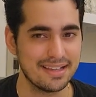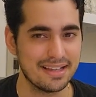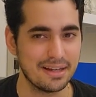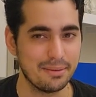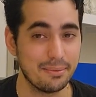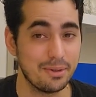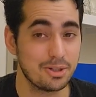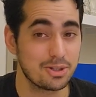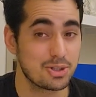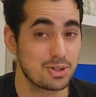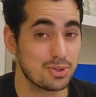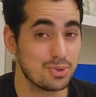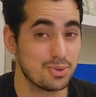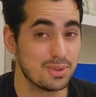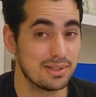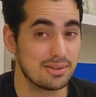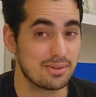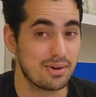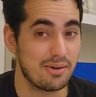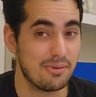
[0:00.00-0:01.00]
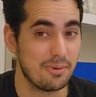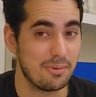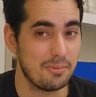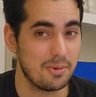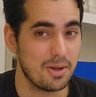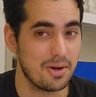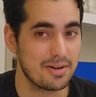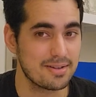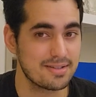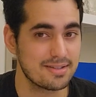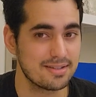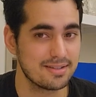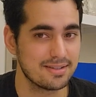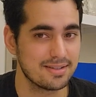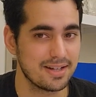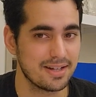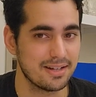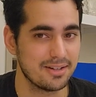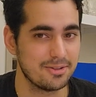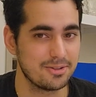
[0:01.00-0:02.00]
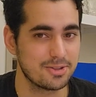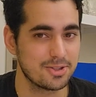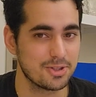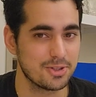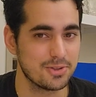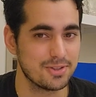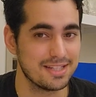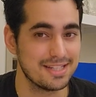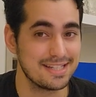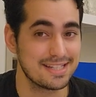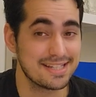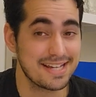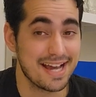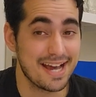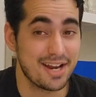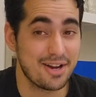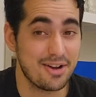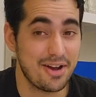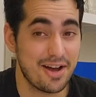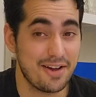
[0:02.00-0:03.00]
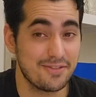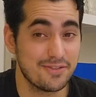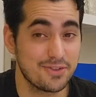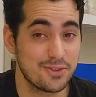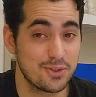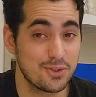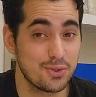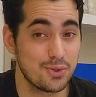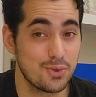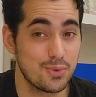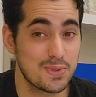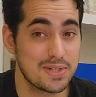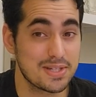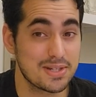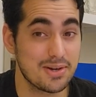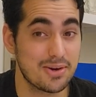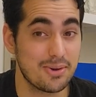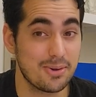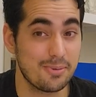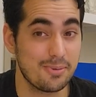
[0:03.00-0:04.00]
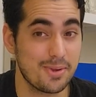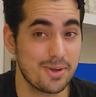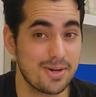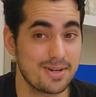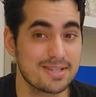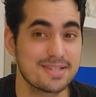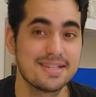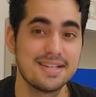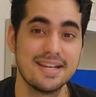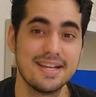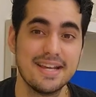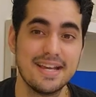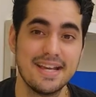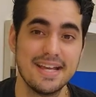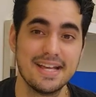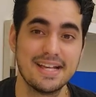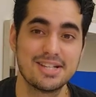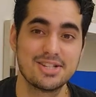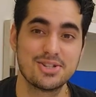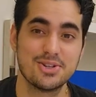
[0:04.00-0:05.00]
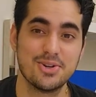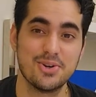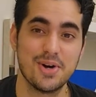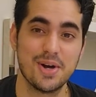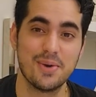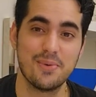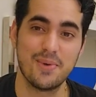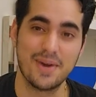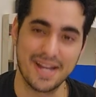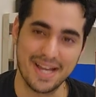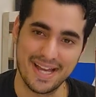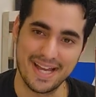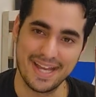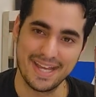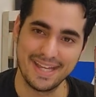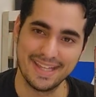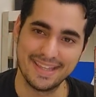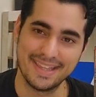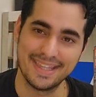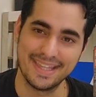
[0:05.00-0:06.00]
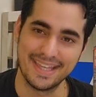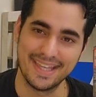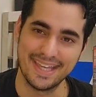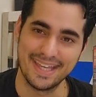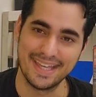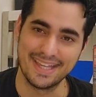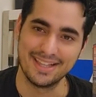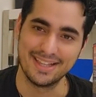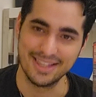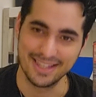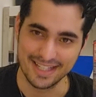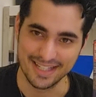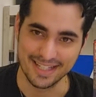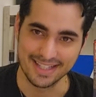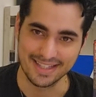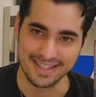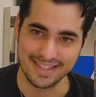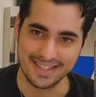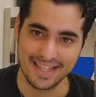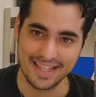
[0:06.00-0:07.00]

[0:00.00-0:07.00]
I'm also doing travel vlogs in the channel, so this kind of has to do with travel vlogs so I went ahead and did it.